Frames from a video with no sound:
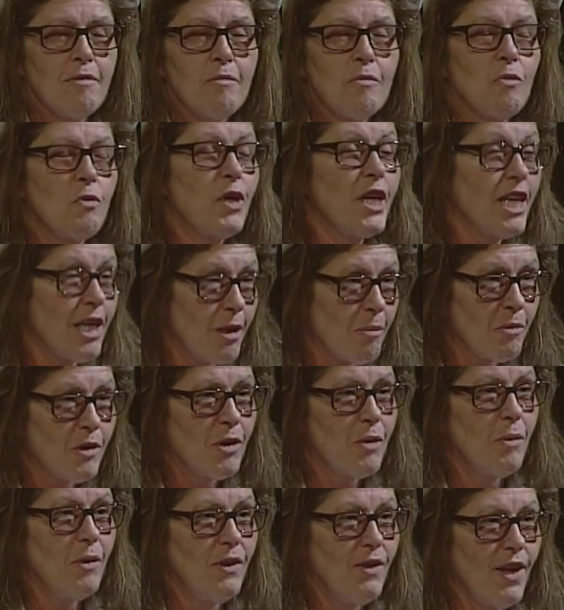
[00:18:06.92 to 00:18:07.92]
We keep
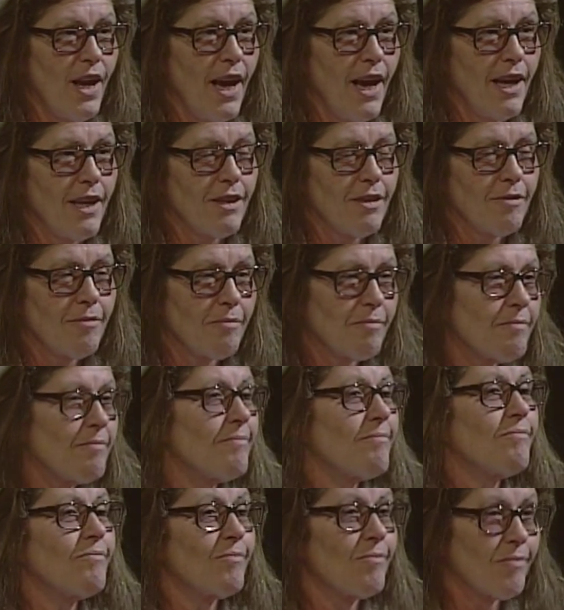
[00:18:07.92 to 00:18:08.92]
doing that,
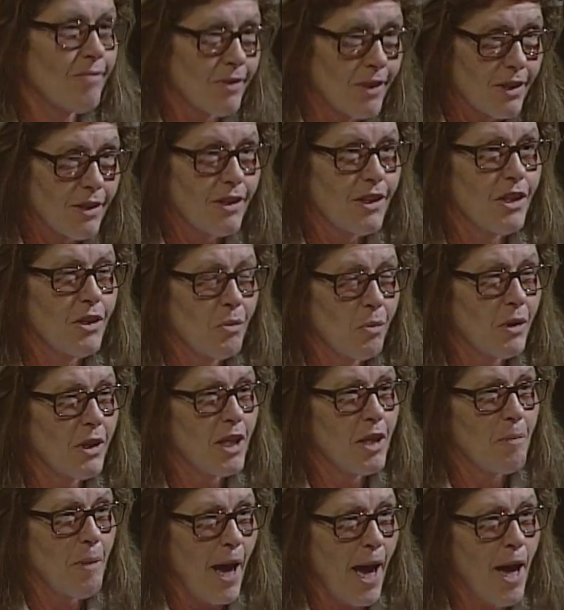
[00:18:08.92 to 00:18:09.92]
this will
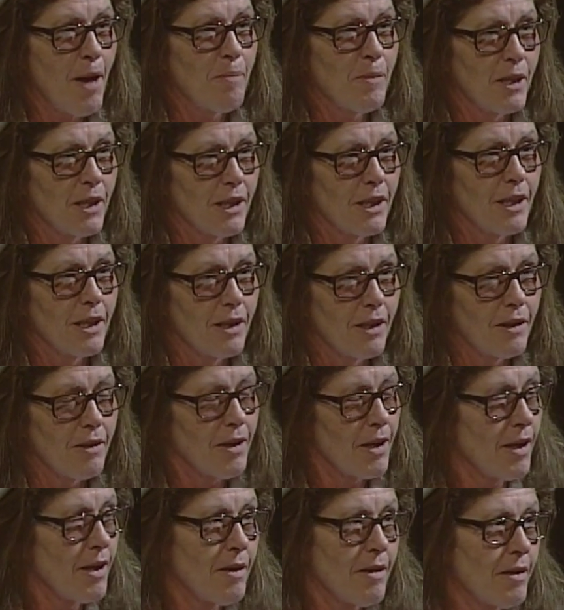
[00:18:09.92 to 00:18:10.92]
keep happening.
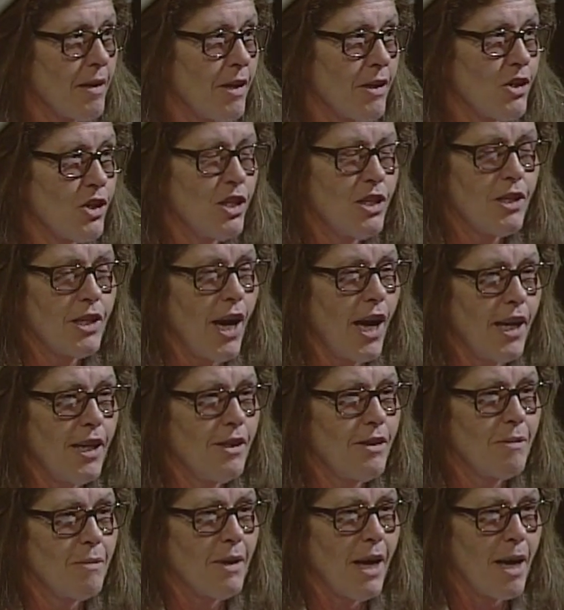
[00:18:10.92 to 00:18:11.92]
And she's got to
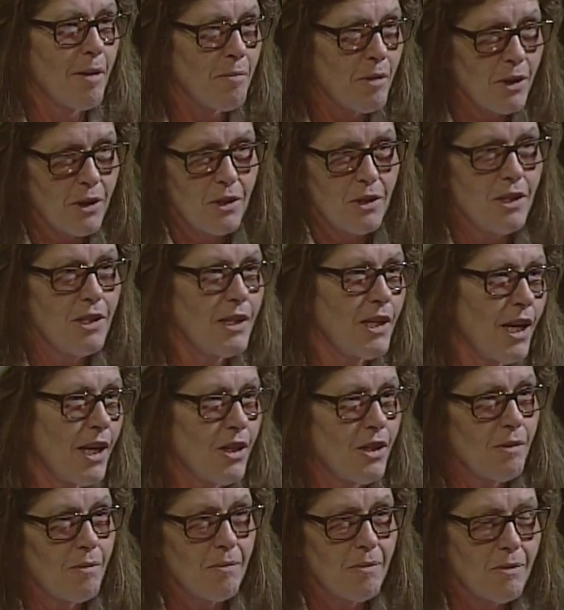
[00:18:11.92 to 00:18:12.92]
do that because she's got
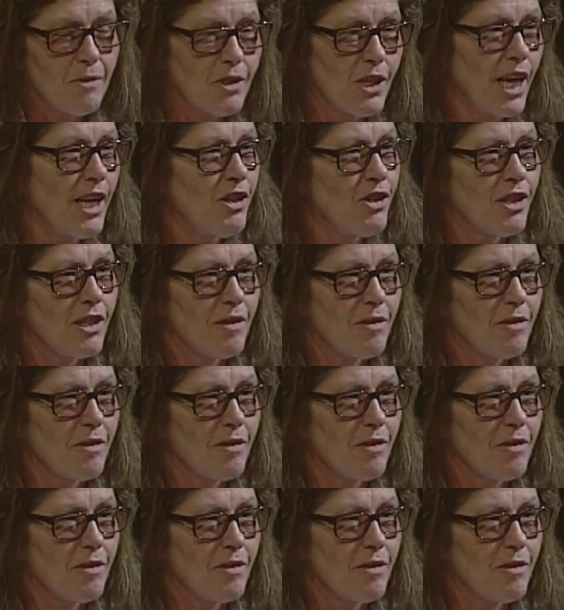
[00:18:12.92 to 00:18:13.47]
to change it